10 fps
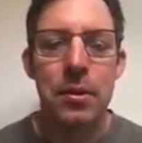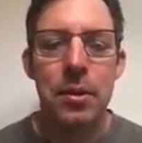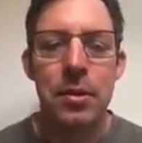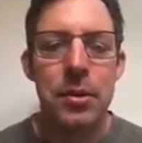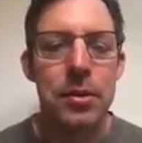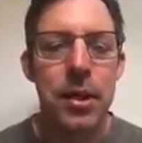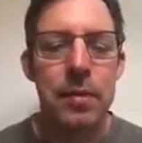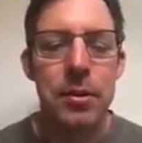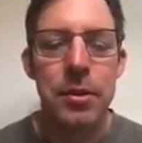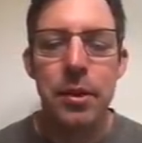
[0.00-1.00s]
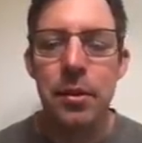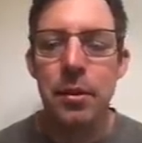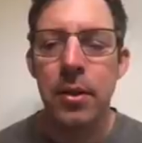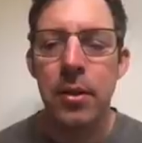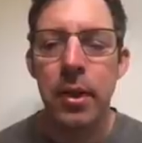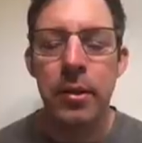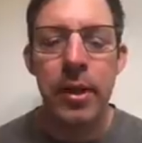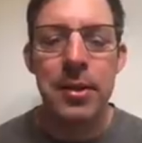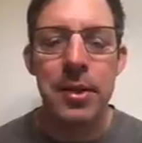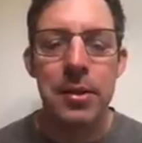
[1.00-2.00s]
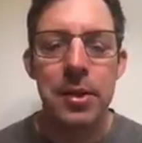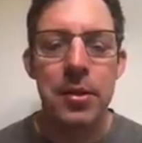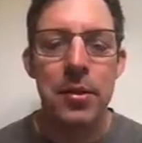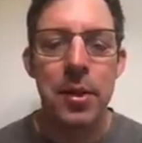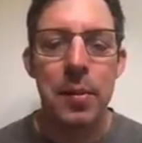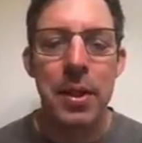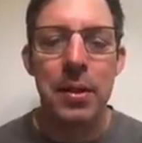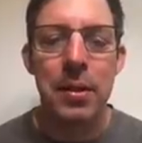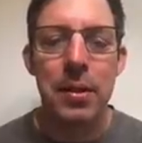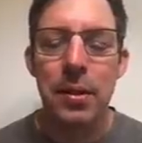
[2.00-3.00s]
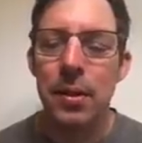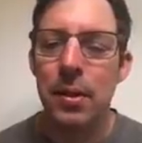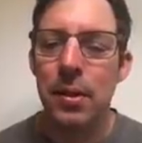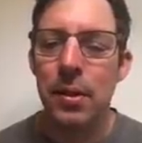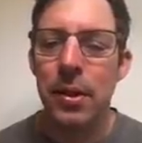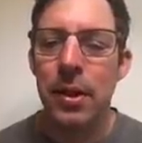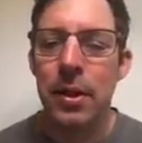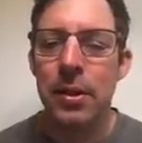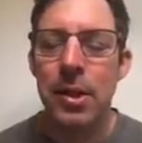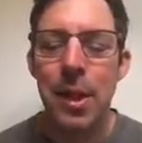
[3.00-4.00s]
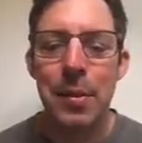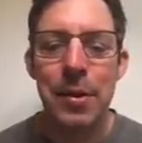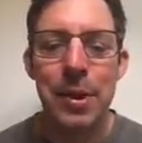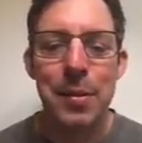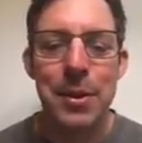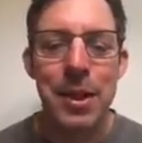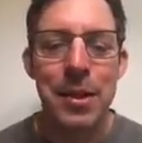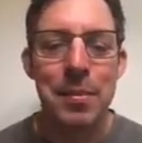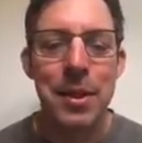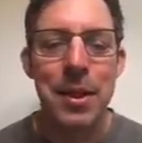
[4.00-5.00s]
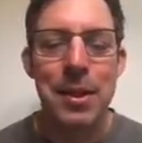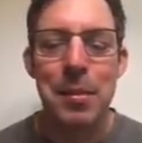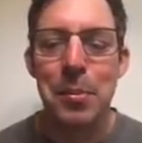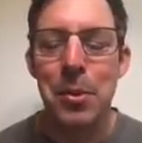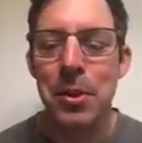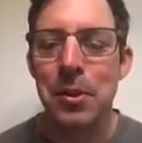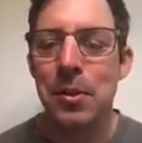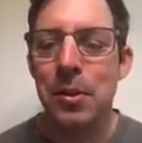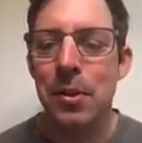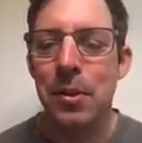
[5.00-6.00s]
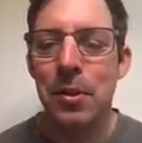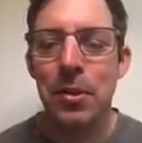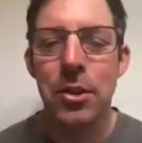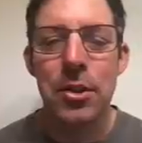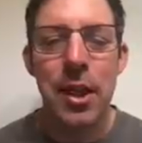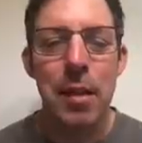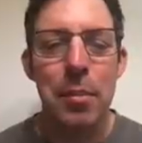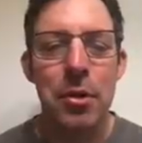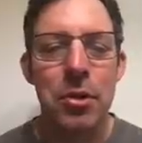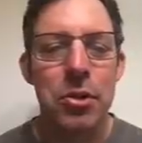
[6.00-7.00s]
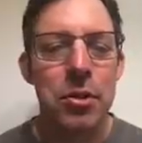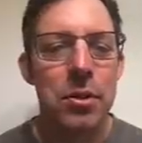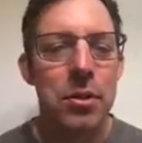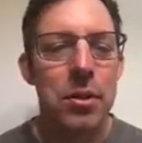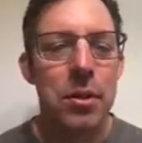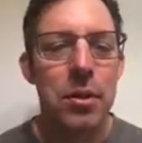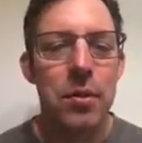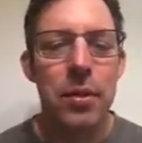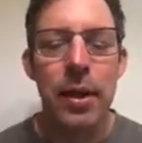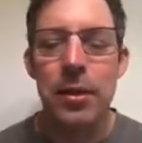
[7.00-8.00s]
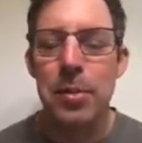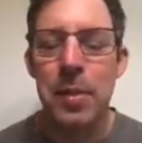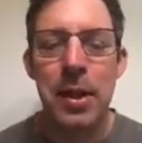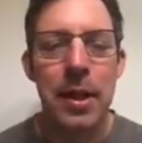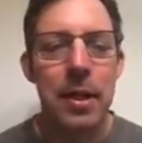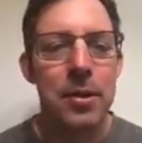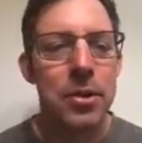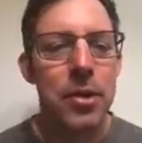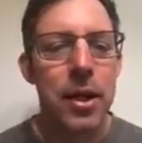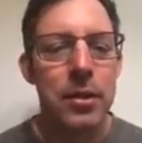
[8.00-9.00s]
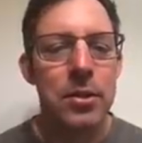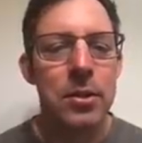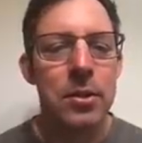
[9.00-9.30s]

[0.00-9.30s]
Dozer drivers are totally crazy, so I mean, they're not going to stop at thirty percent, but at some point, you just can't push without spinning out your treads.